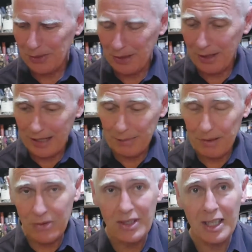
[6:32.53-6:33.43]
I had
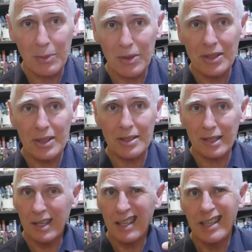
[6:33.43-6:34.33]
been drinking with this.
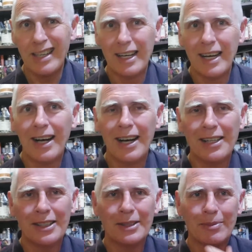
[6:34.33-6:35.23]
I
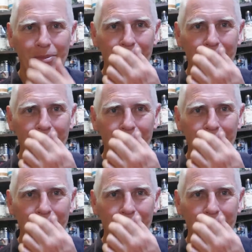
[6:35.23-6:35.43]
know.